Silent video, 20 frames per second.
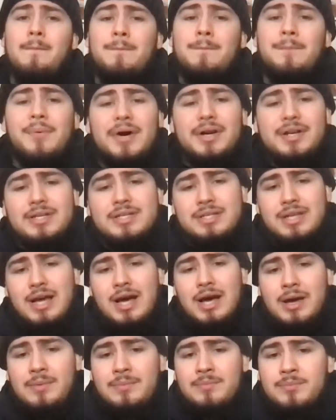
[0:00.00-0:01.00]
But he's
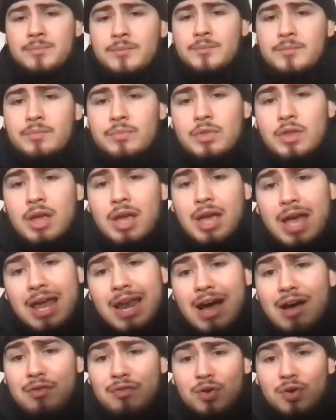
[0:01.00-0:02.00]
not. And
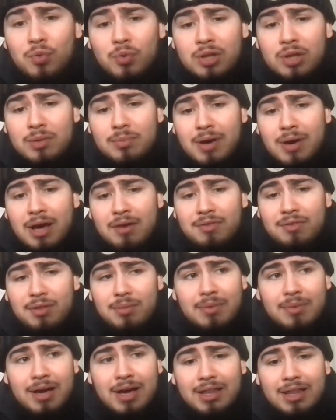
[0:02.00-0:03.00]
I feel really bad for the man.